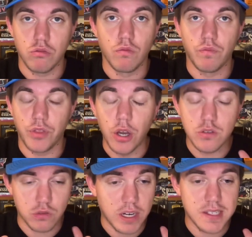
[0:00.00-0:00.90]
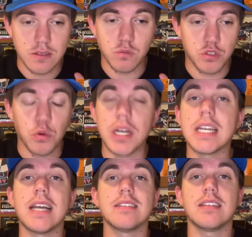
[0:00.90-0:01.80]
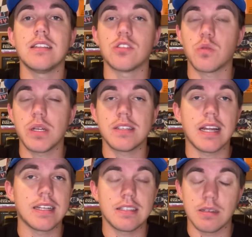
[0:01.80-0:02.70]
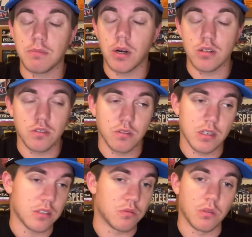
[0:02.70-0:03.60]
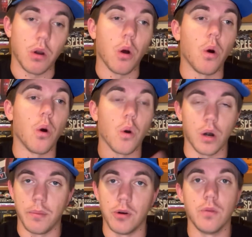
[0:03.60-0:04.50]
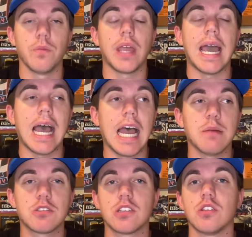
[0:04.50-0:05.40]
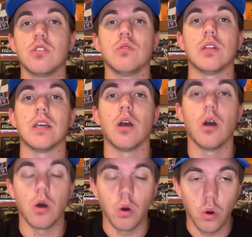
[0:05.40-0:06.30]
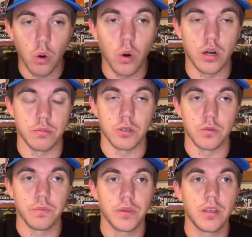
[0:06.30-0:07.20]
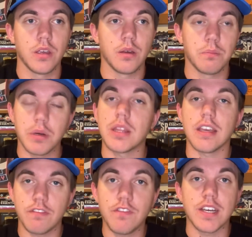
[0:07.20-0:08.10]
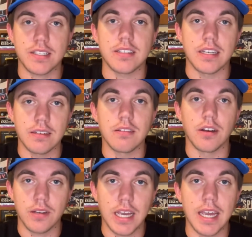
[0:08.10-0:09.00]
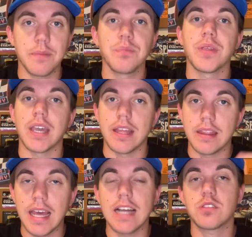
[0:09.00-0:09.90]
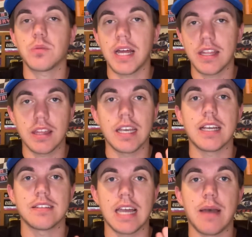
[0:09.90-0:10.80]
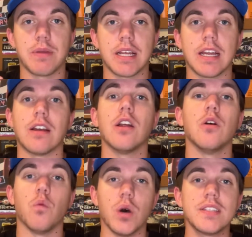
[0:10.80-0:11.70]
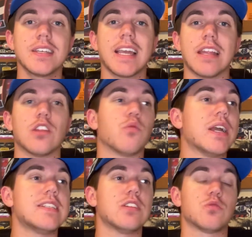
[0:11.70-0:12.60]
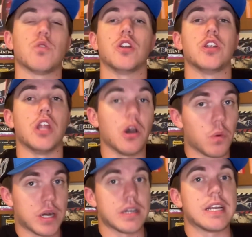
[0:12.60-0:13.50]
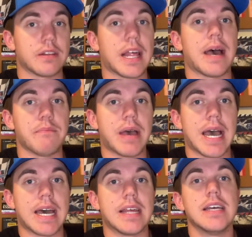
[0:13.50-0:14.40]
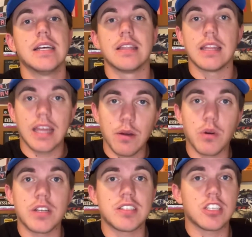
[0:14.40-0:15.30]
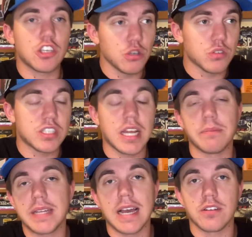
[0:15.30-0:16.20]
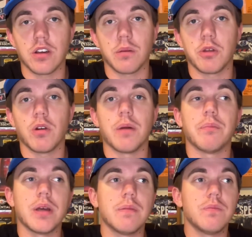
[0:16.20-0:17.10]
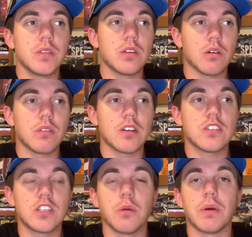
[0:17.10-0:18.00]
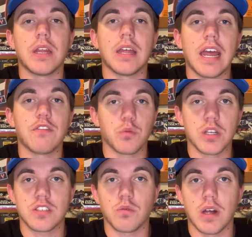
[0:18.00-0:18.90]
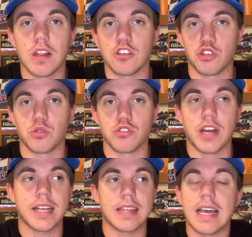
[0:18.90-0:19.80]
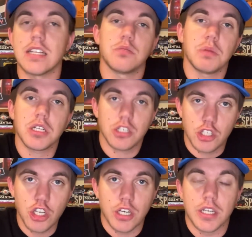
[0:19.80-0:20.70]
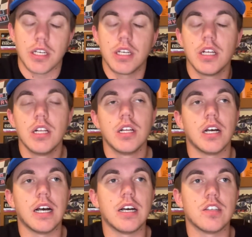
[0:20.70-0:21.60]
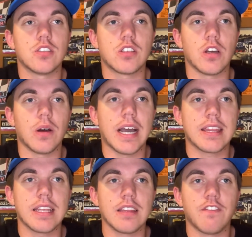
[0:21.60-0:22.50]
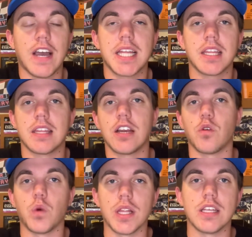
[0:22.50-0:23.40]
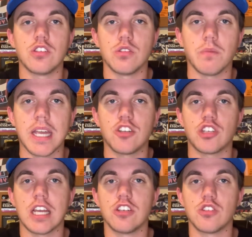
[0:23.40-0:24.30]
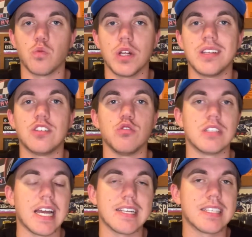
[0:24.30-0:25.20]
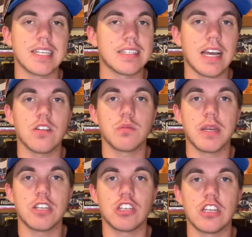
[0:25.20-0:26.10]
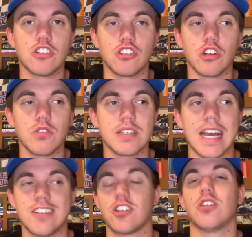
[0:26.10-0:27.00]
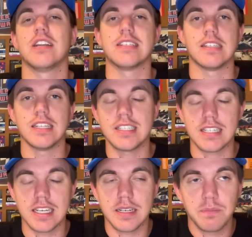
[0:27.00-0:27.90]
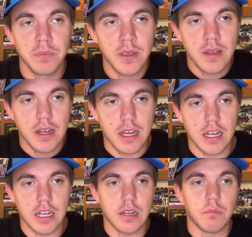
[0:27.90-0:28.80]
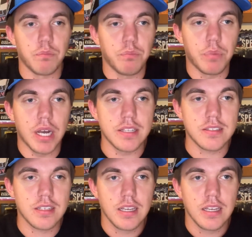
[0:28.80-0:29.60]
those races, 2019, the 2019 Martinsville races were horrible. Absolutely horrible. But they fixed it, okay? And that's what I think is happening here. Once again, the races were nowhere near that bad. They were a huge step down, don't get me wrong. But, you know, there's still been, every once in a while, a short track that has been good. So I think the fact that they are willing to make changes, willing to test things out to make changes, shows NASCAR is listening. But